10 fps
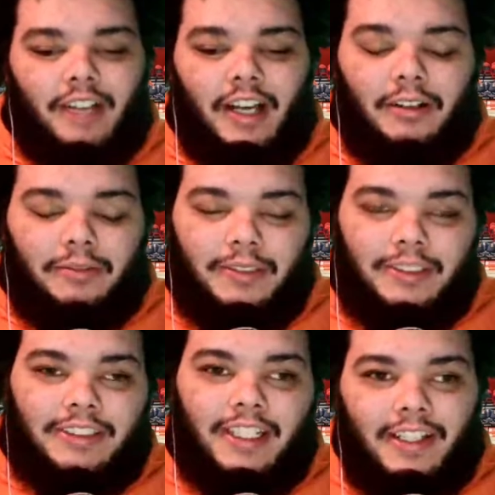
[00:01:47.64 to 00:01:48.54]
I
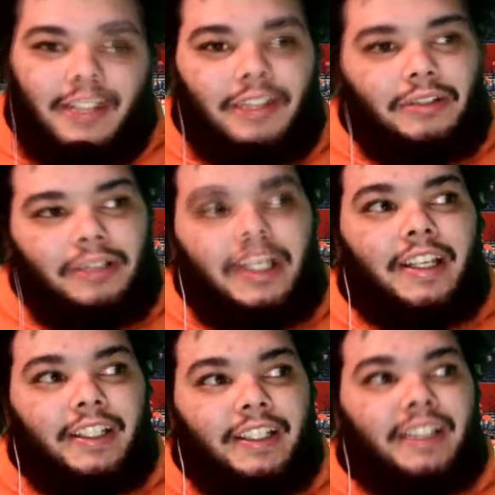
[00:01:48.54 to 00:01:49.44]
would say another low light
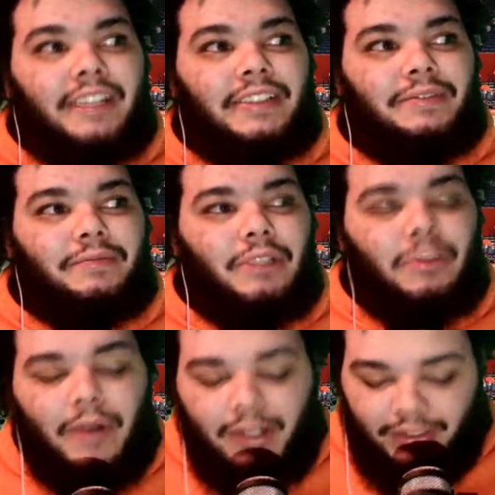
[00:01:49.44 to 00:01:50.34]
is the
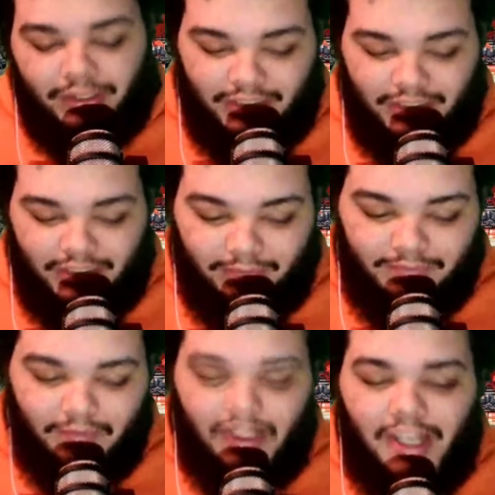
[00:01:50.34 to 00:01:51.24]
Rutgers game.
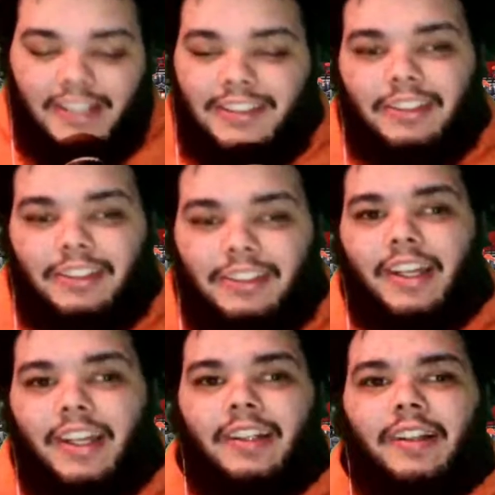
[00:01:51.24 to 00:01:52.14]
Why that's a low
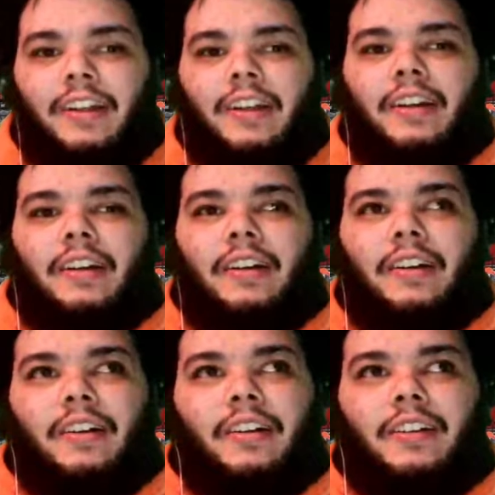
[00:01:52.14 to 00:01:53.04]
light?
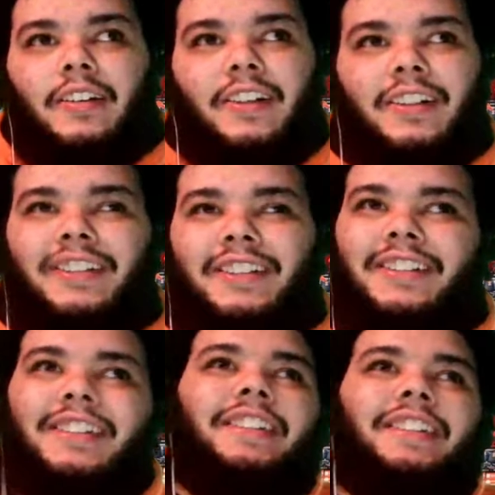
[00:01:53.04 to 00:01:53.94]

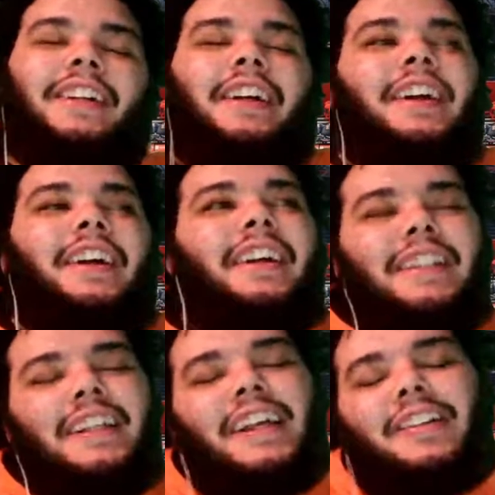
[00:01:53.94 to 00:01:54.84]
Because I
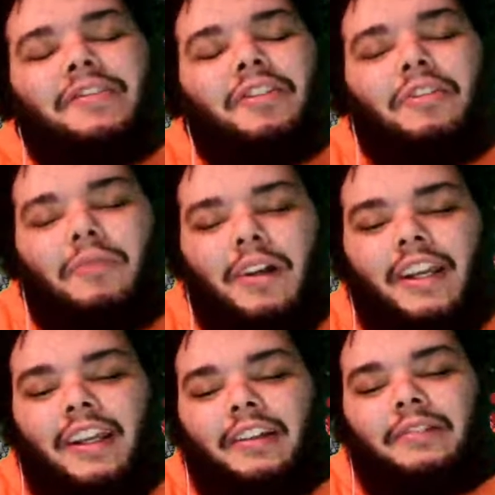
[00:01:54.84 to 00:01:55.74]
think Illinois could have won that
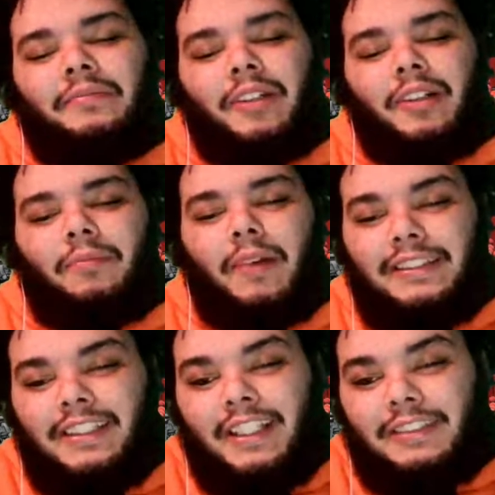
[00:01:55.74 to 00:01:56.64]
game, but I
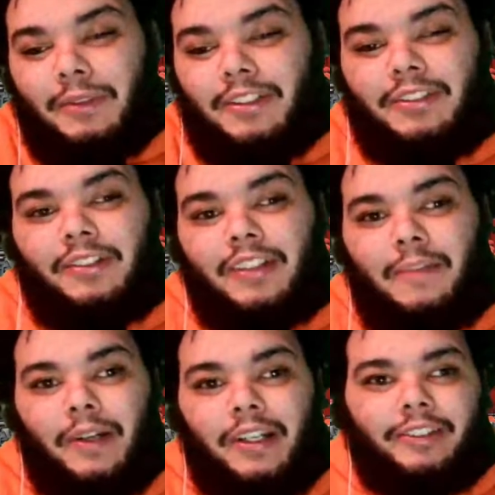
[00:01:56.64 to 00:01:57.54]
say that's mostly a low light
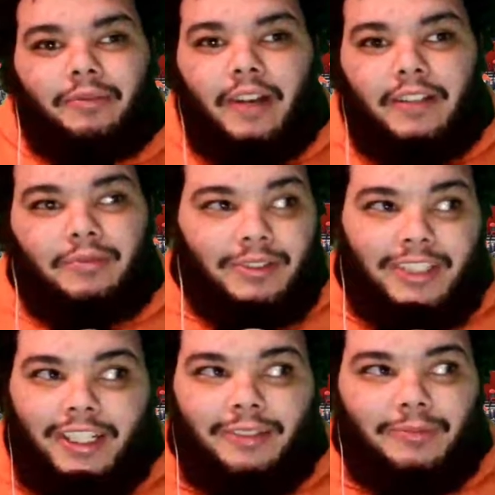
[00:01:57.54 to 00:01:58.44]
because the refs were
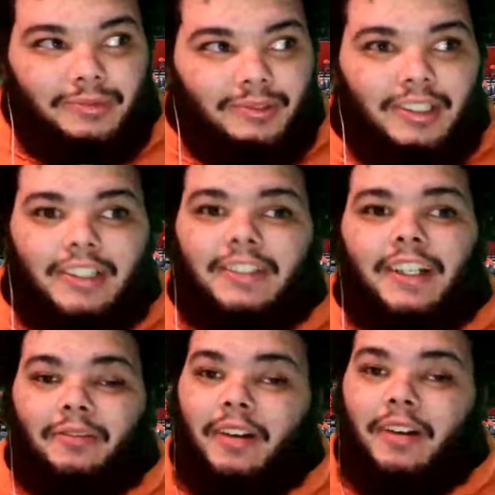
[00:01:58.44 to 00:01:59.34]
terrible. Now
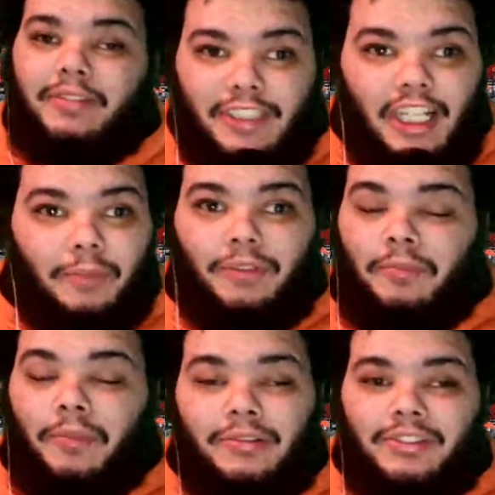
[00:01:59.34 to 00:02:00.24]
the refs were terrible for
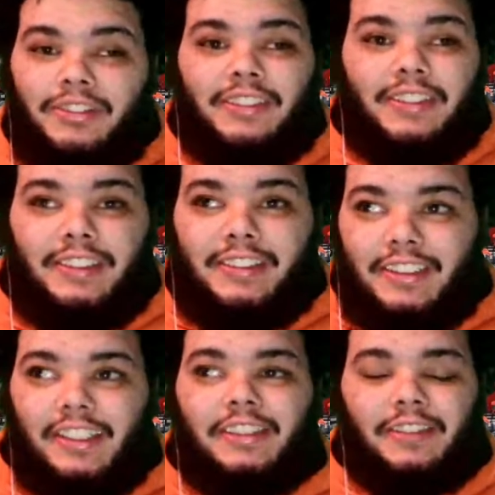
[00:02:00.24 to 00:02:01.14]
most of this
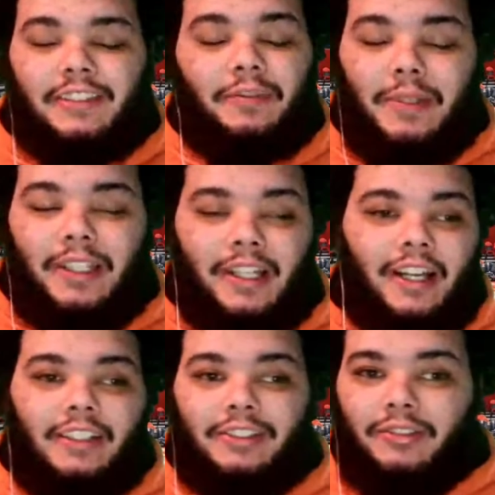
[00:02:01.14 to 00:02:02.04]
season, if we're being
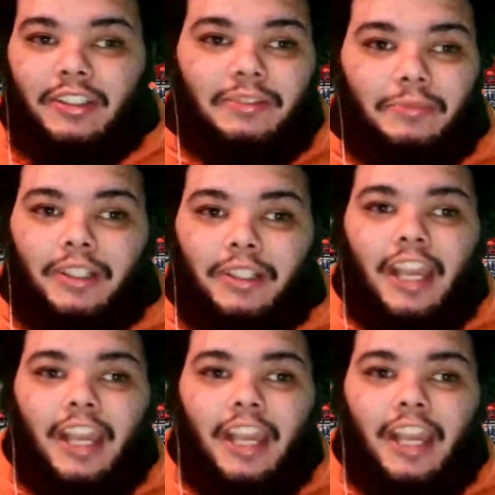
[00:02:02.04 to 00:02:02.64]
honest. So at least when it came to